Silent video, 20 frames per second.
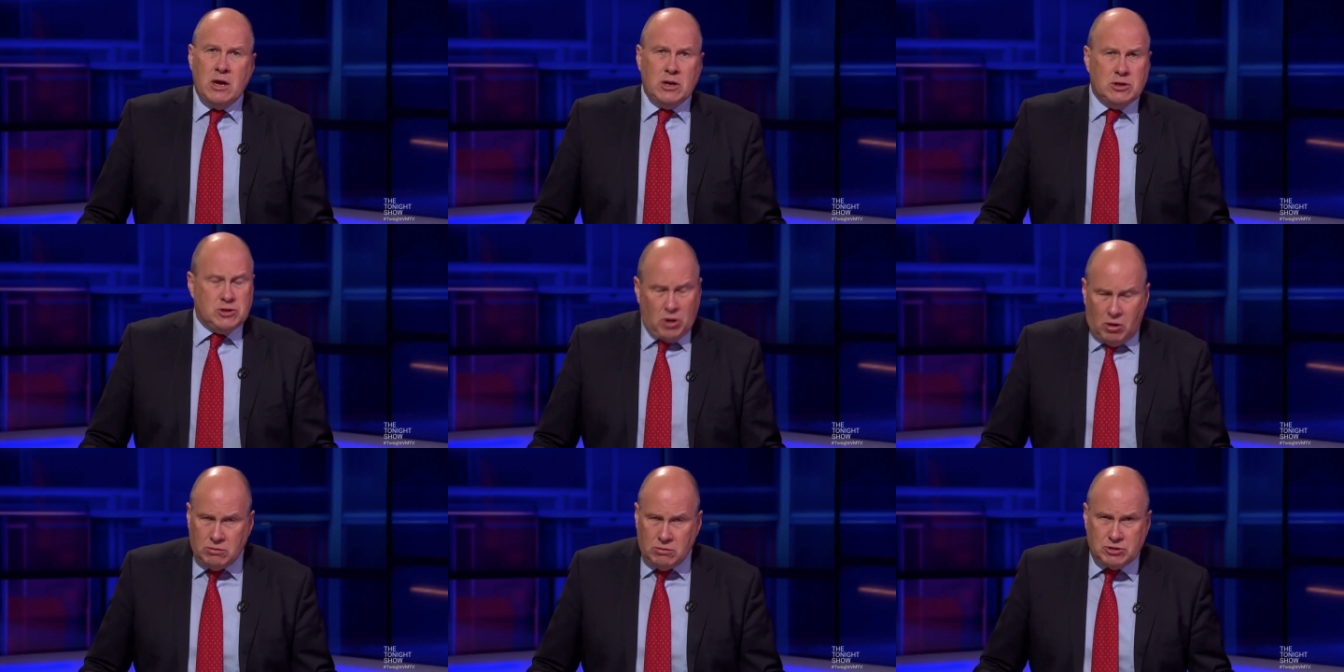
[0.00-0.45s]

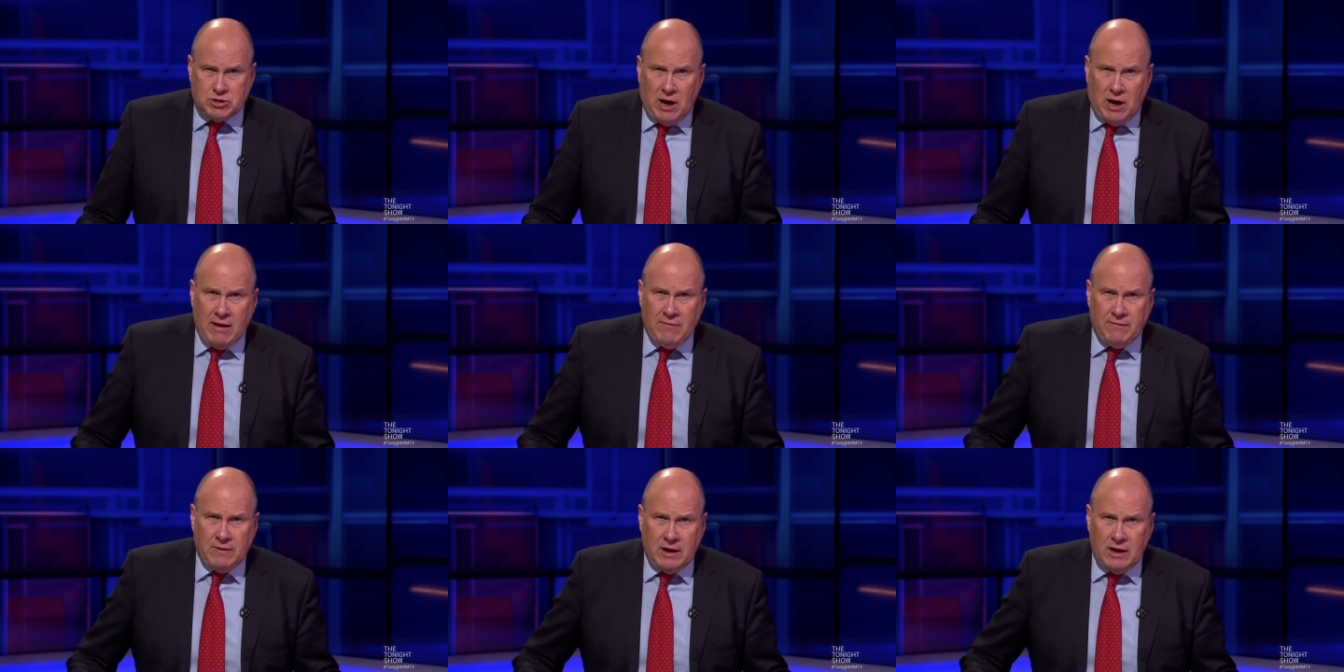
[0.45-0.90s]
don't
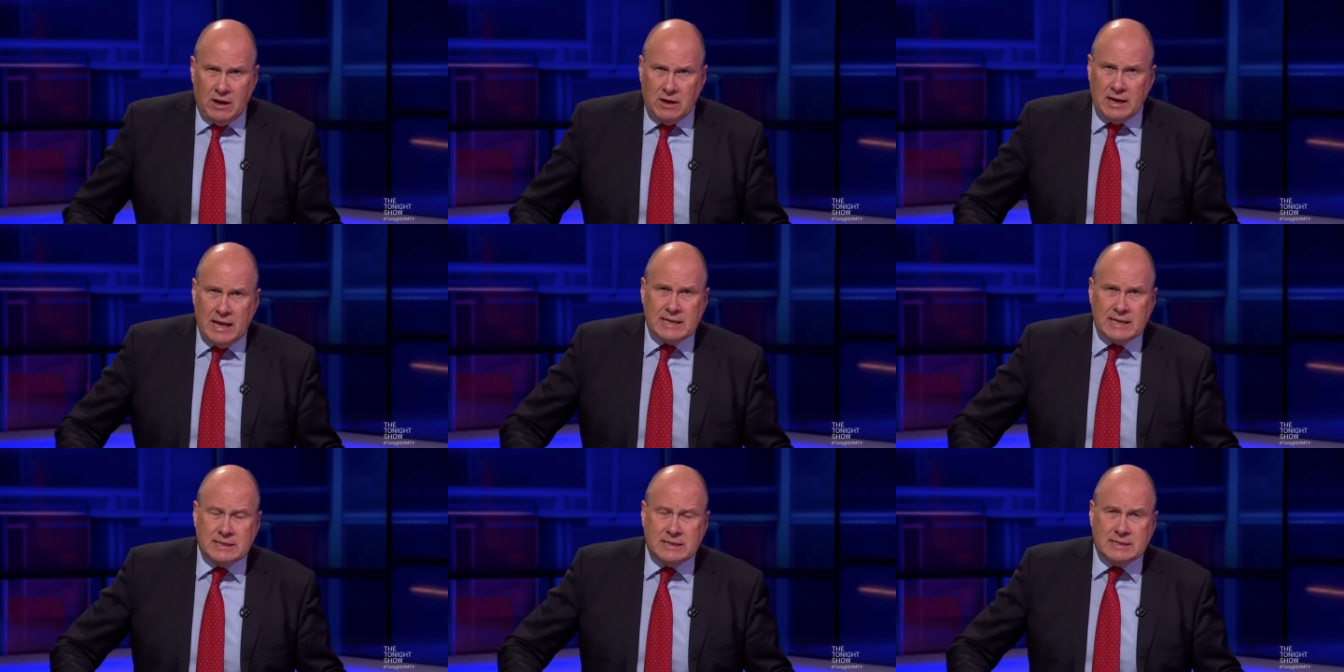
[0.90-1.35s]
travel
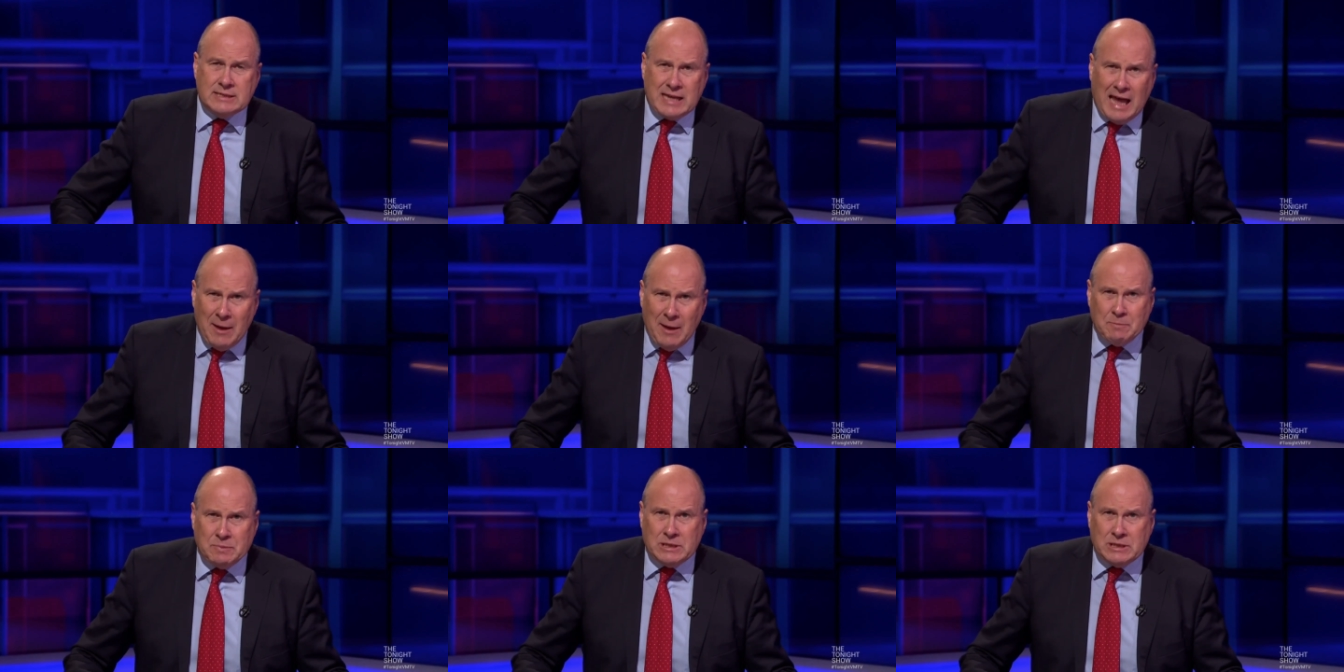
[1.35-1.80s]
unless it's
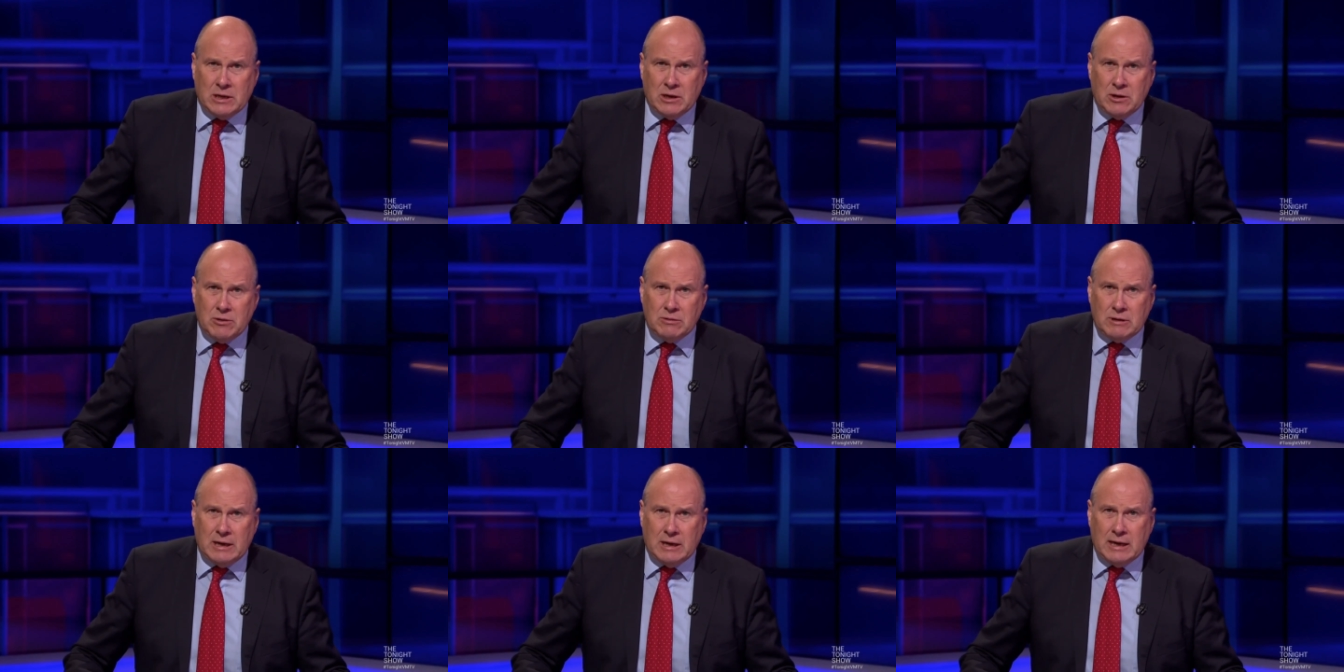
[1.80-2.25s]

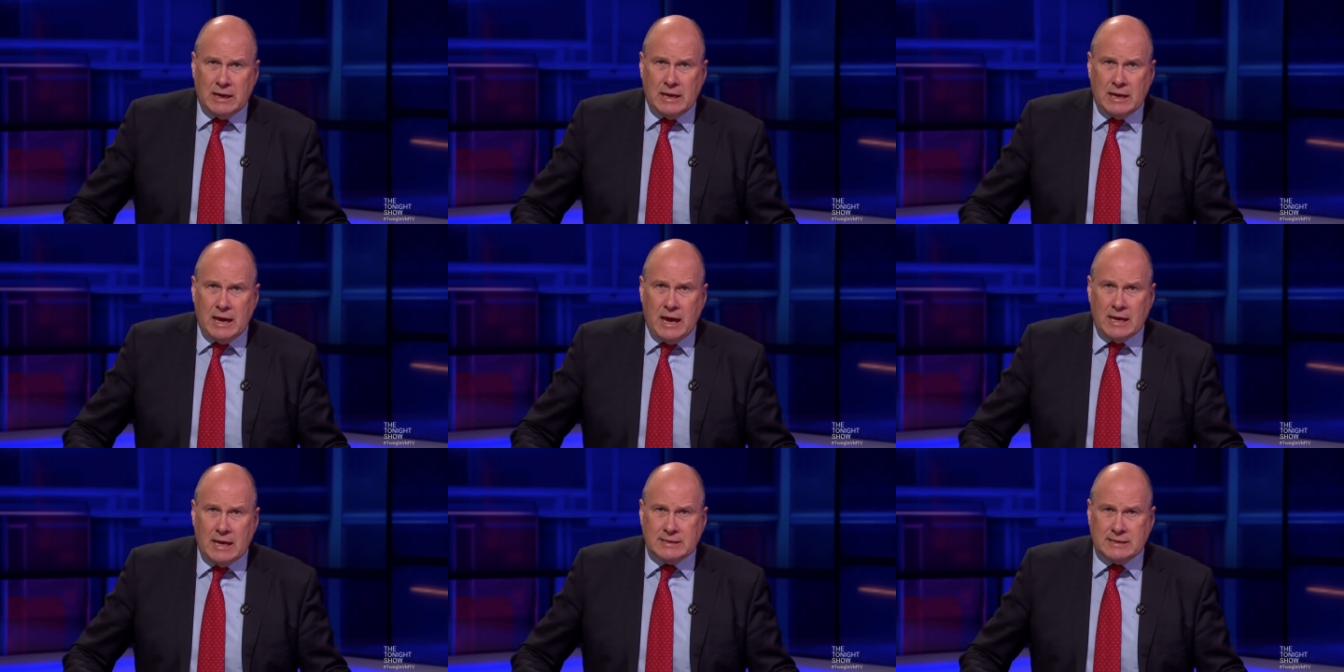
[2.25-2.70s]

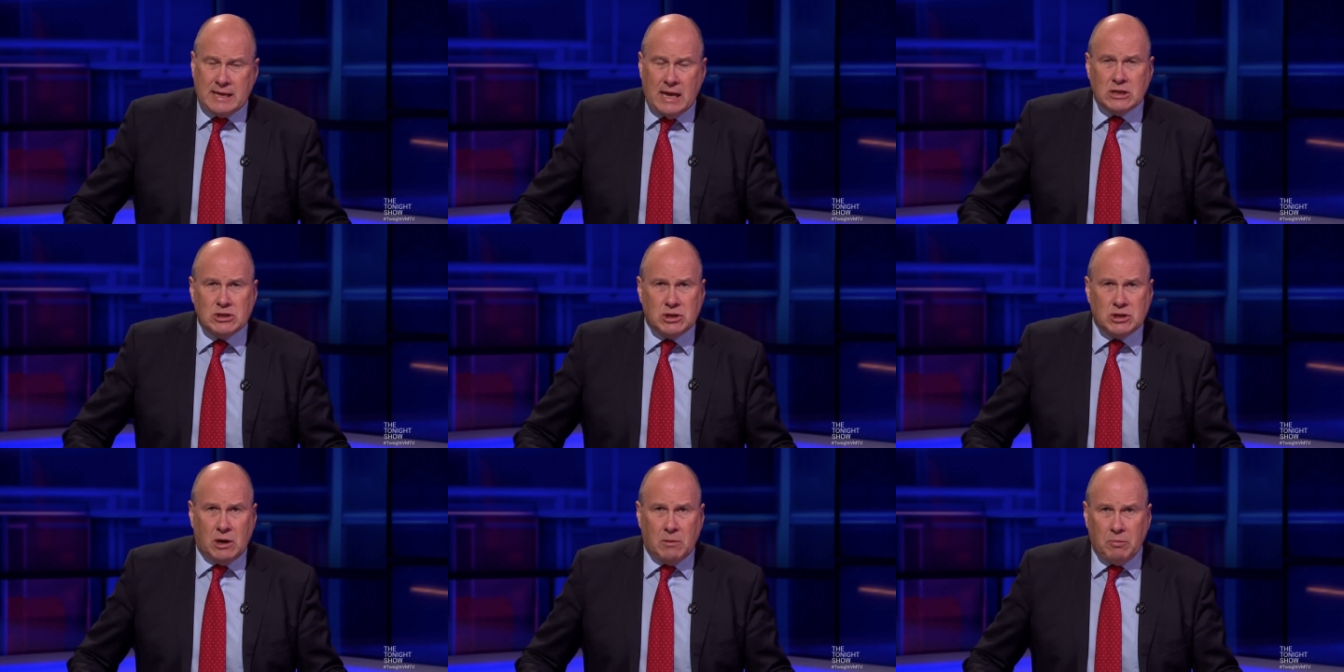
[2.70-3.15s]
absolutely
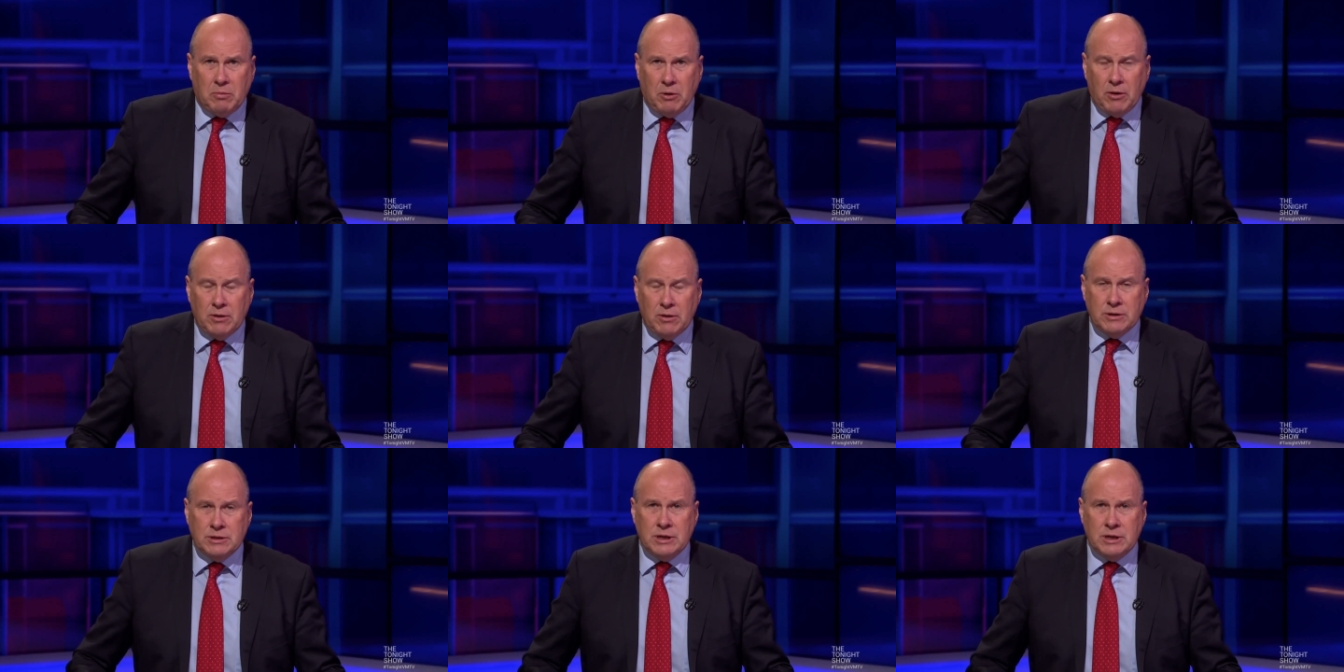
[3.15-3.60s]
essential
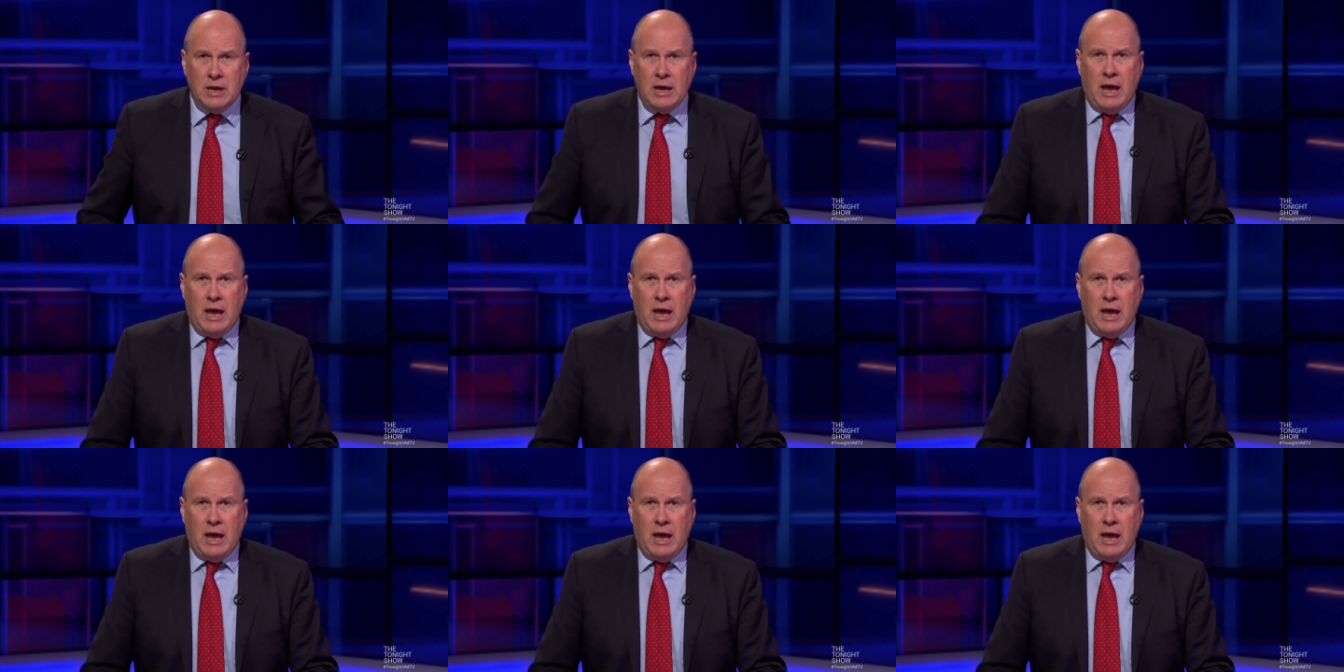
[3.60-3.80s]
abroad,